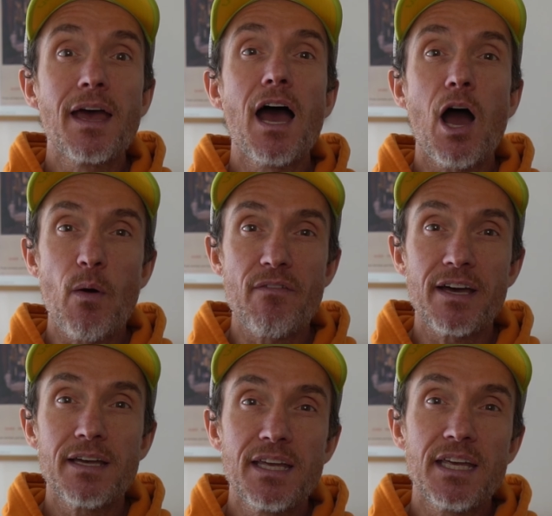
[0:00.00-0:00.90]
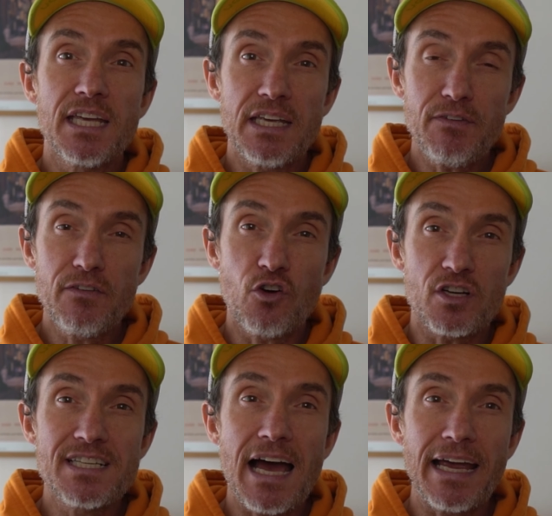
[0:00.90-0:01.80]
However, if you've
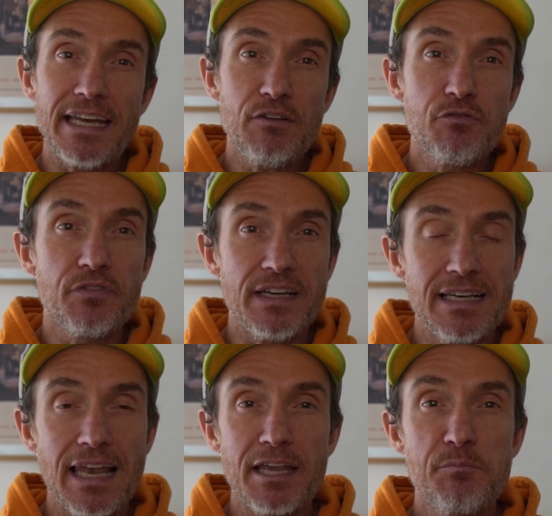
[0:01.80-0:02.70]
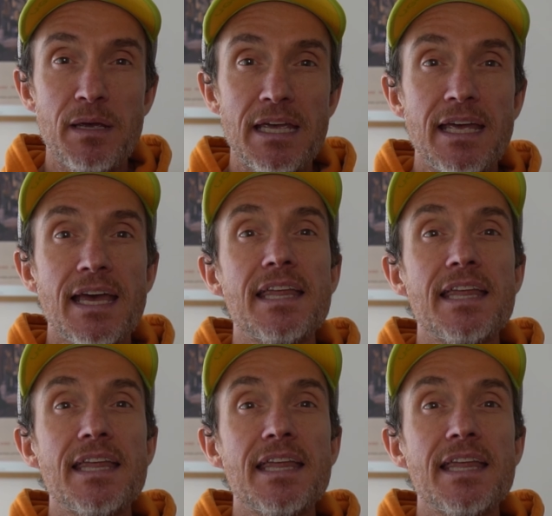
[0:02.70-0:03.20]
got tiny feet like me,